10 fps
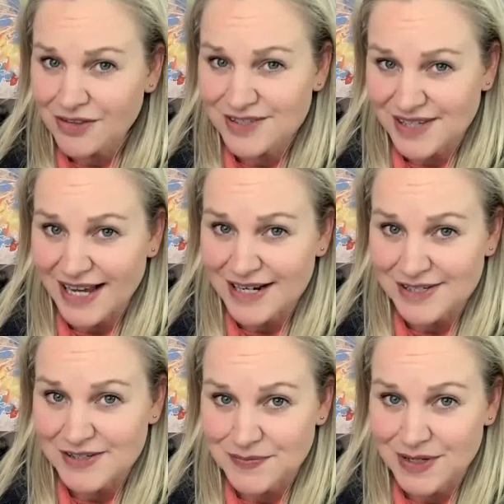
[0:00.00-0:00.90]
on those
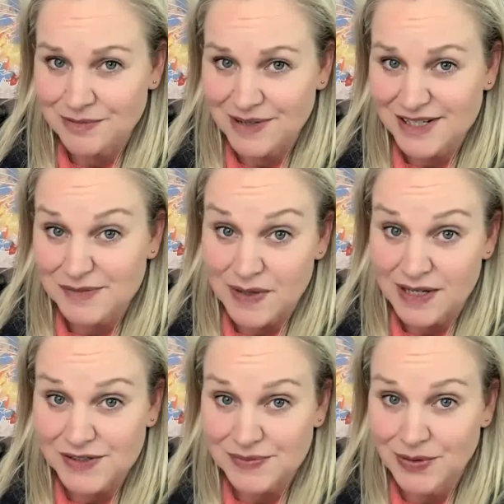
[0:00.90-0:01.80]
gains, those mini wins,
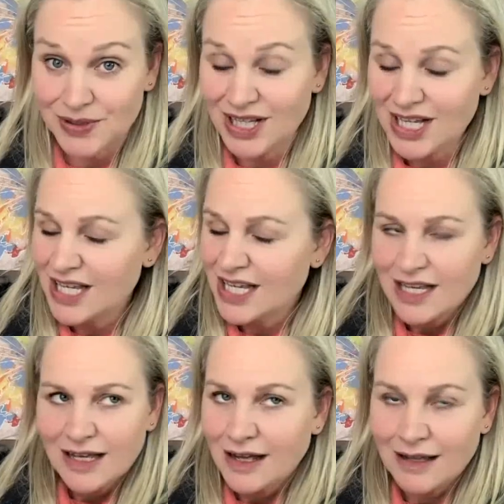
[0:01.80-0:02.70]
big and small.
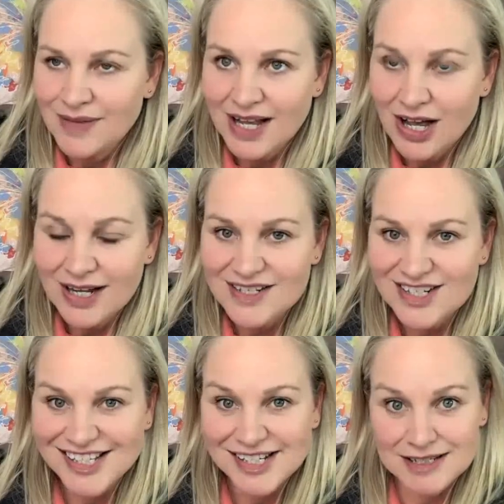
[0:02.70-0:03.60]
Oh my God, it
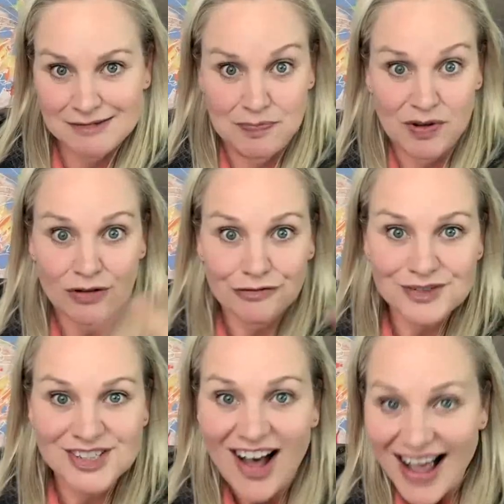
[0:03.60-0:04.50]
just is this
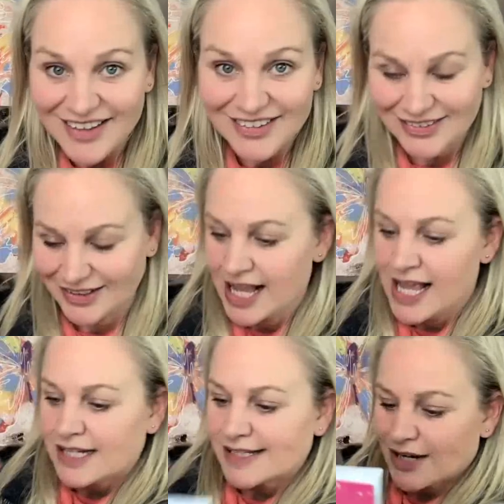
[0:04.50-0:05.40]
beautiful cycle.
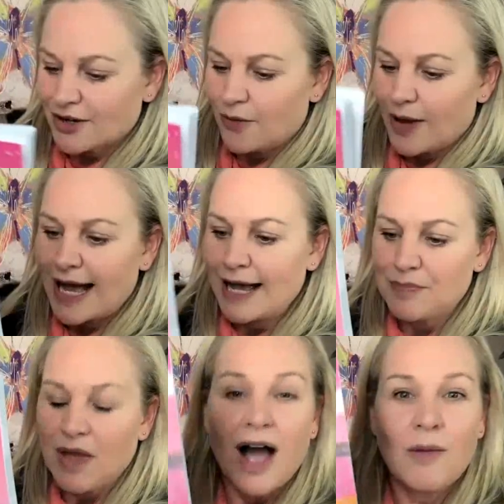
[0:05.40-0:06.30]
So,
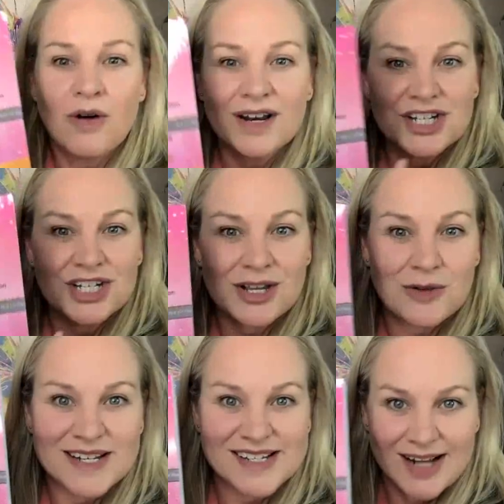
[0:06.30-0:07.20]
um, I want to show
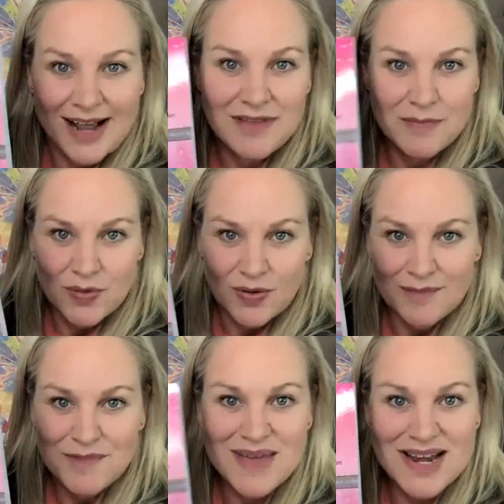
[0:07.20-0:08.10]
you inside the book.
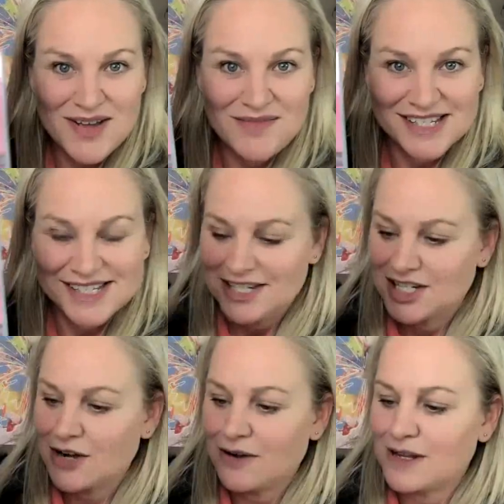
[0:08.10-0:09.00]
I'm a bit nervous to
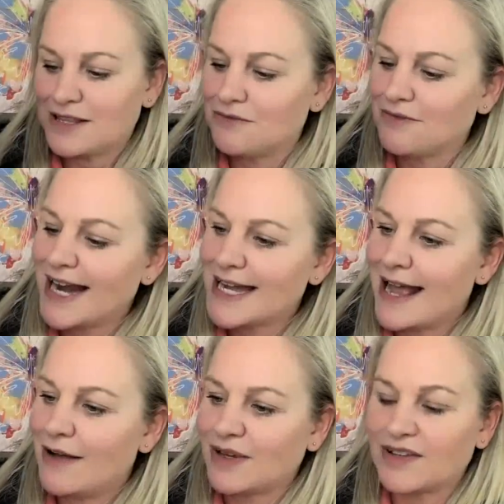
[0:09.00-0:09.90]
share it with you right
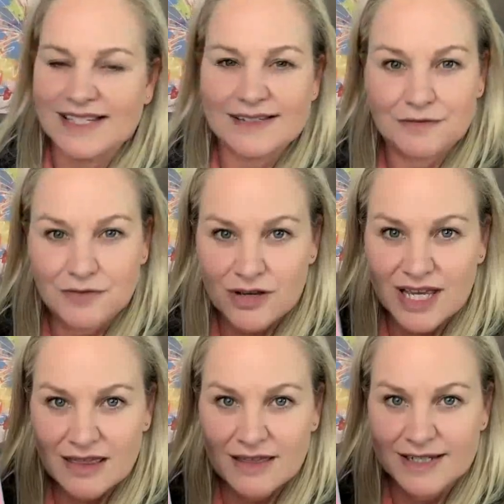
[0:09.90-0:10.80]
now because there's a few
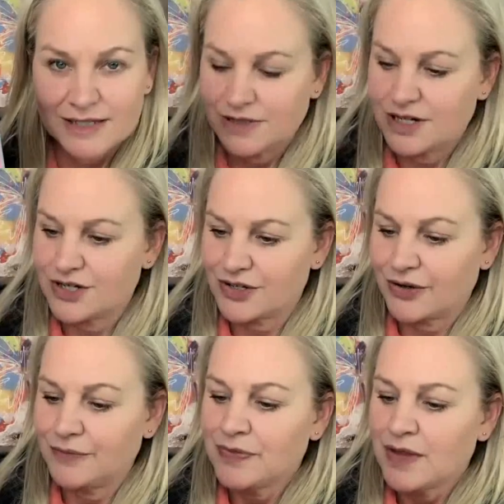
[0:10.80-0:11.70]
key things I want to do